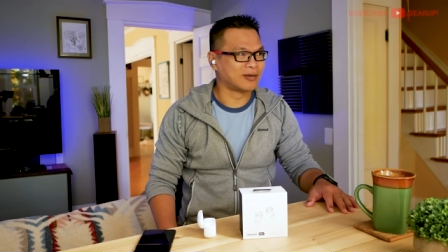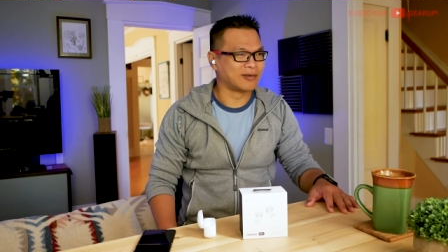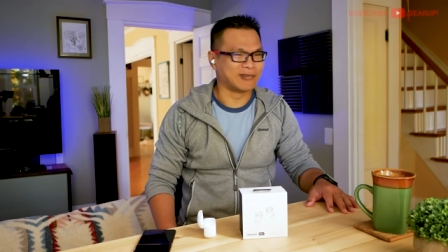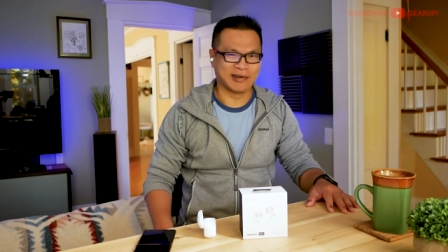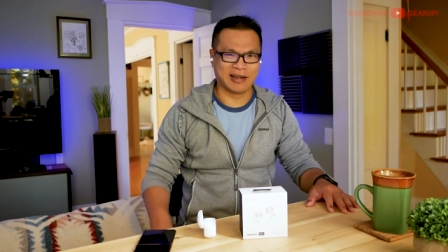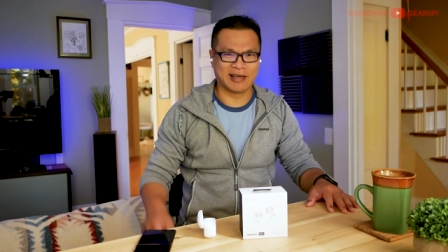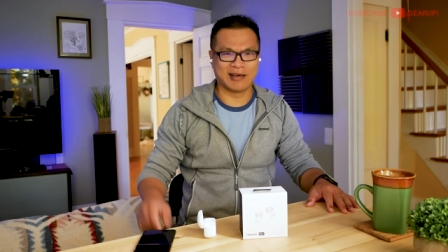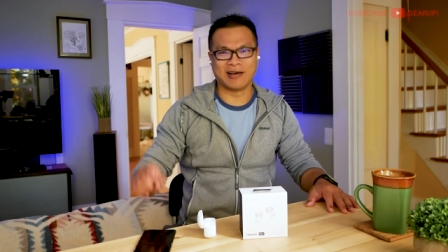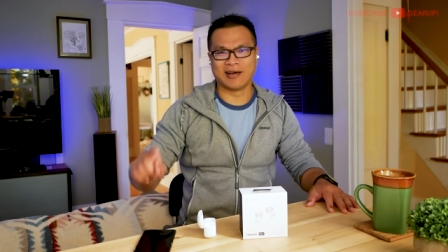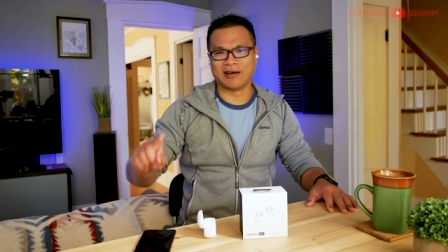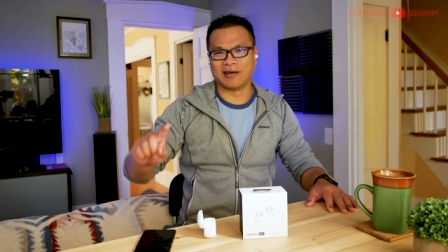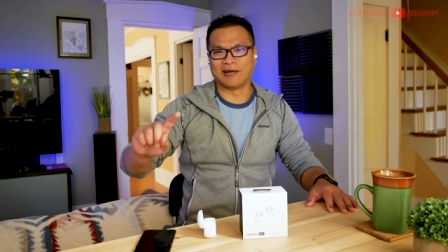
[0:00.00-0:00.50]

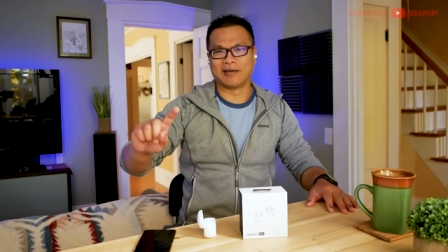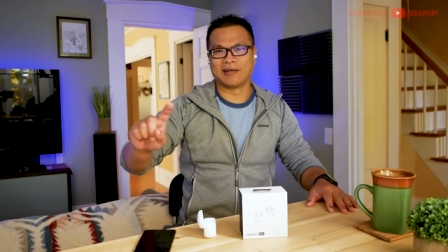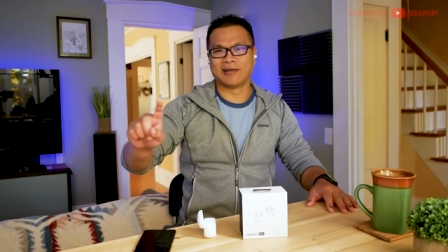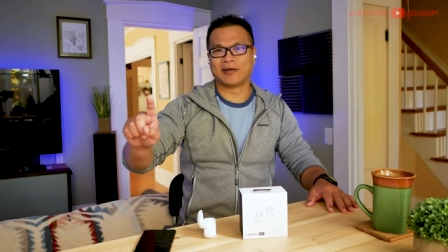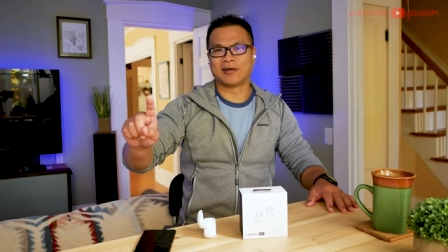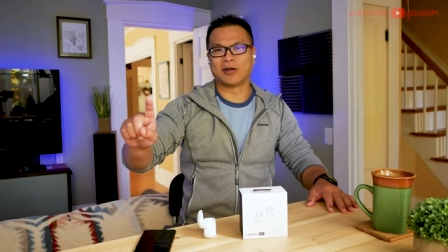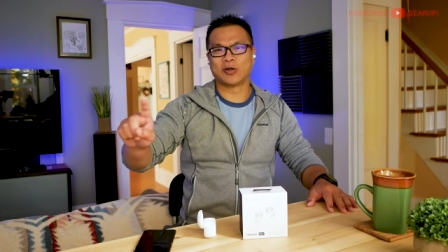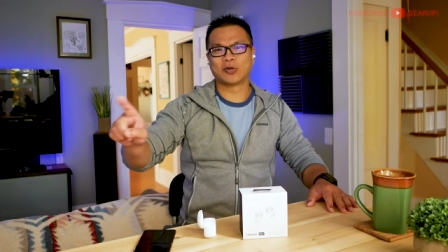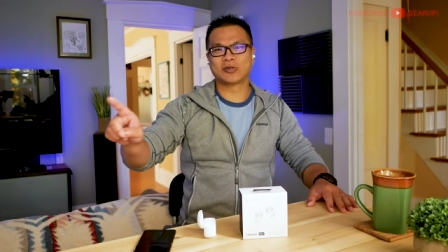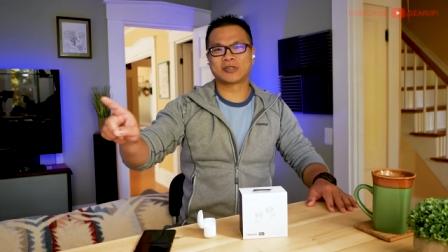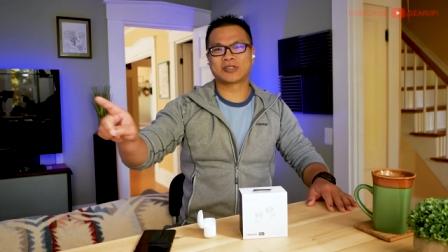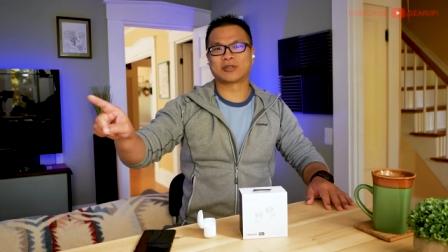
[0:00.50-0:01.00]
Nuh-uh,
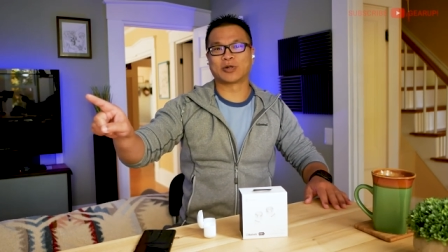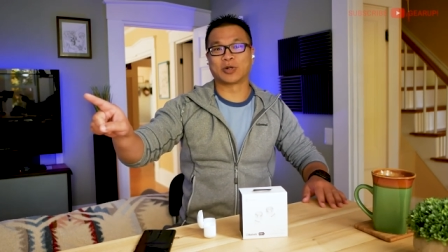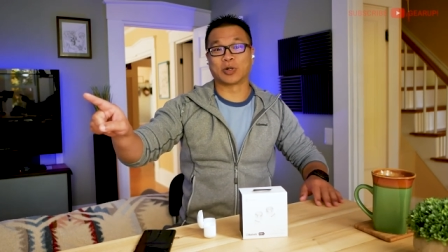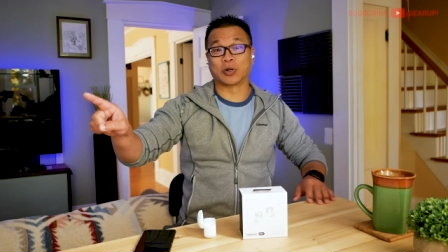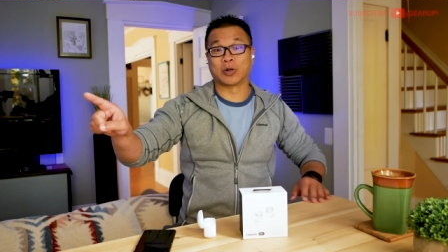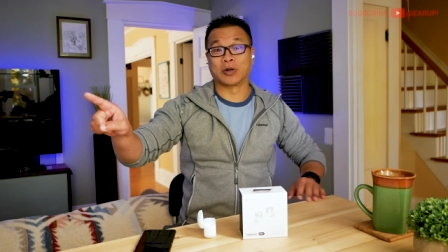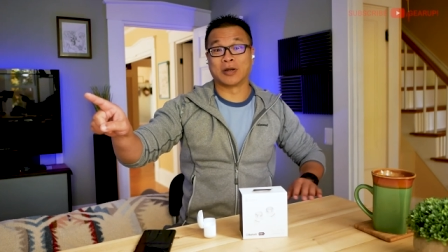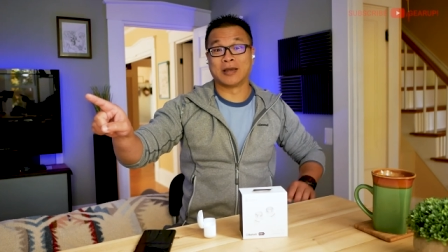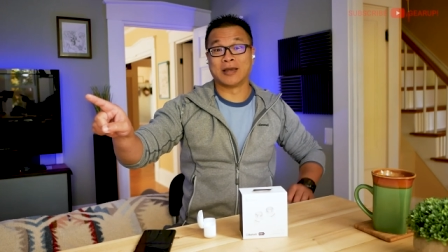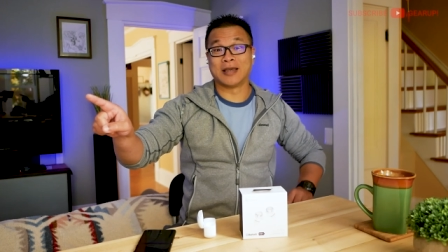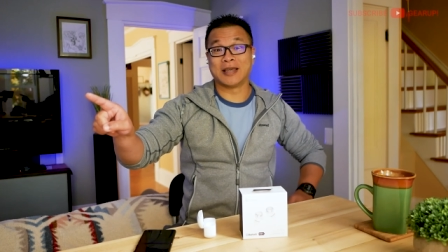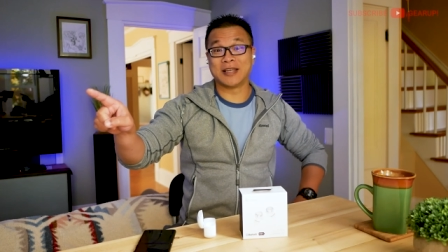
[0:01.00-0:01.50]
no sir.
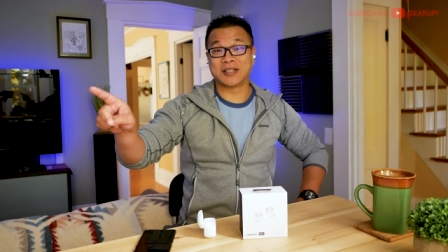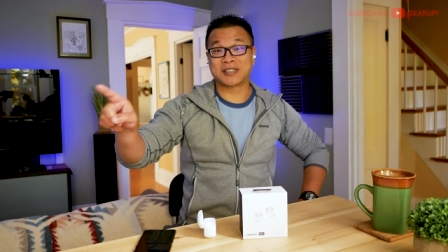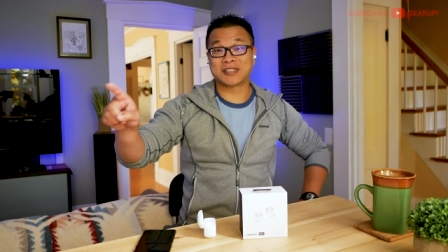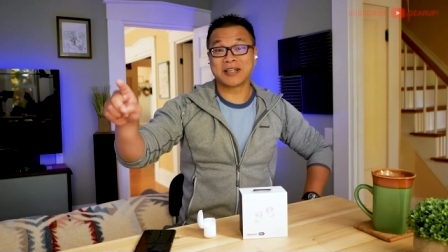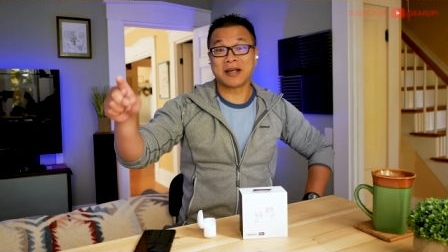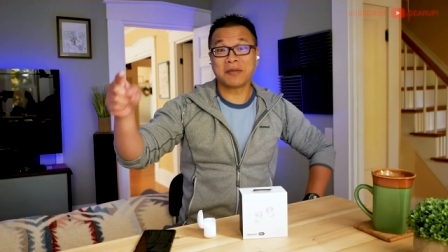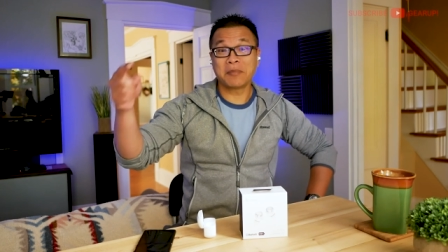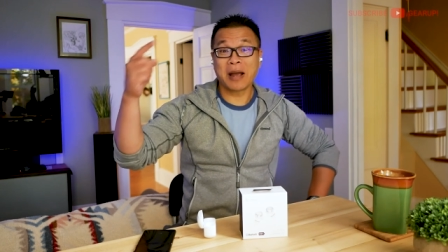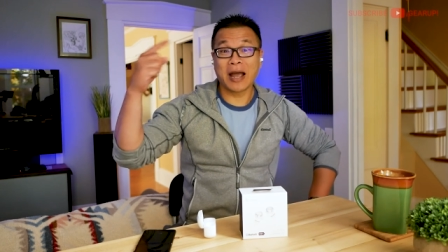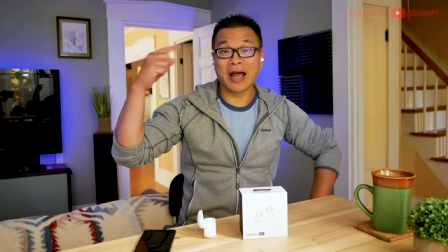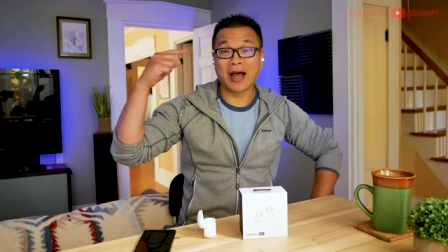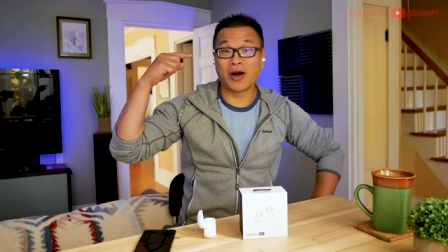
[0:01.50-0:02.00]
It
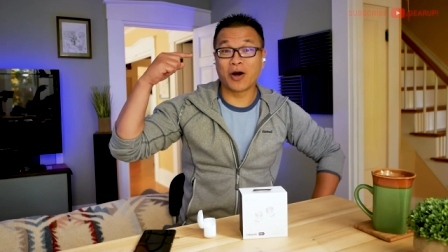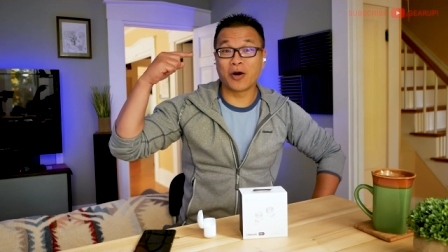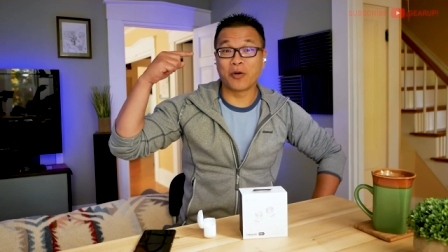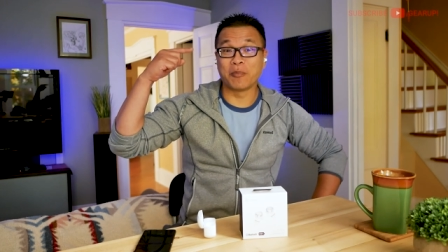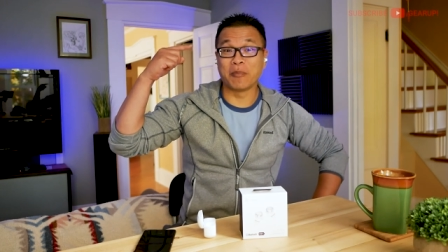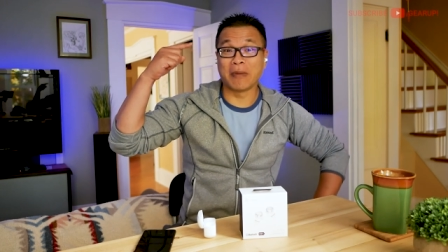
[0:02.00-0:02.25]
somehow